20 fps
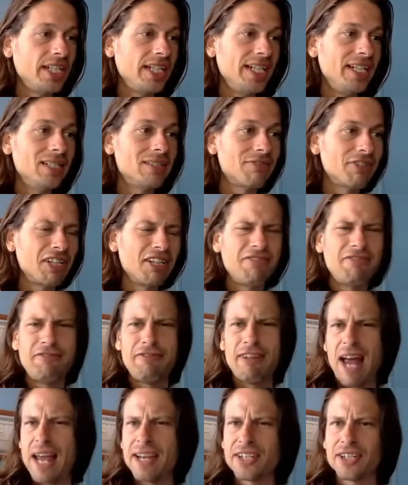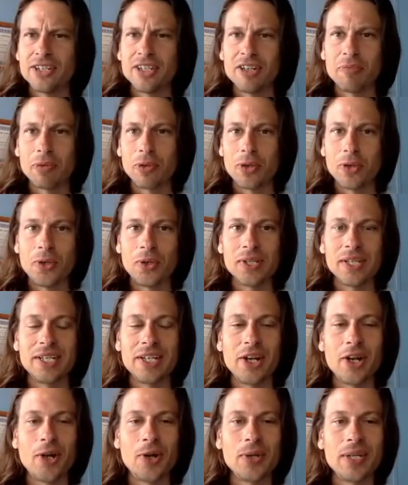He's very fashionable. You
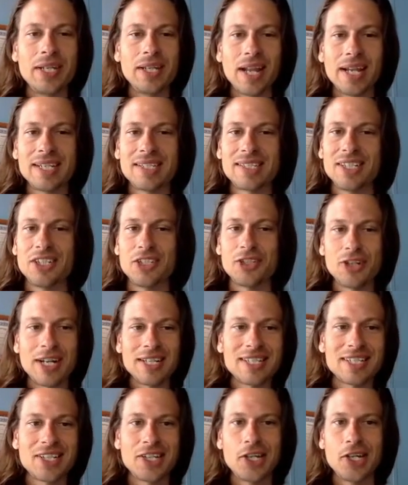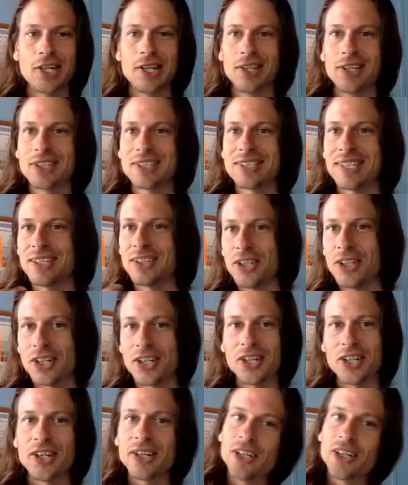know, he likes to dress good, looks to look
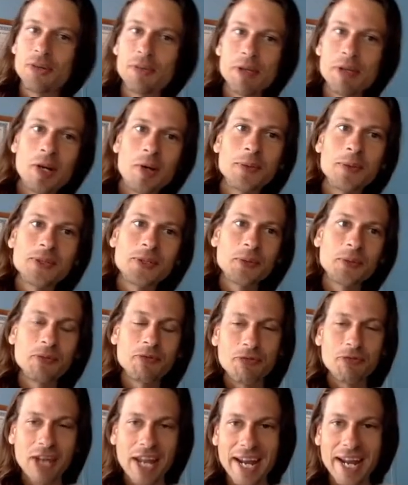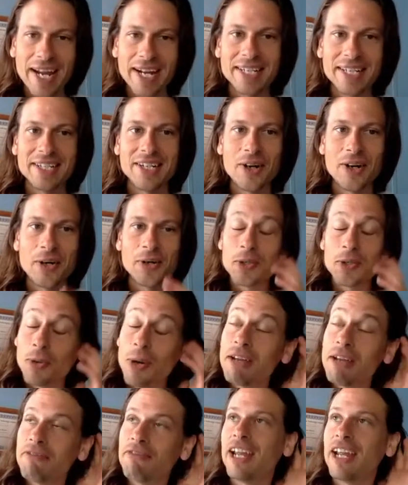good, a little bit, almost a little bit vain. You know,
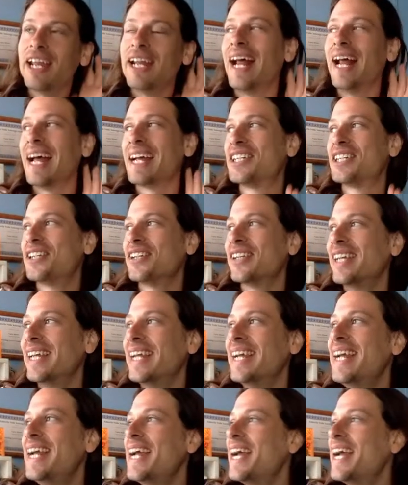quite vain actually.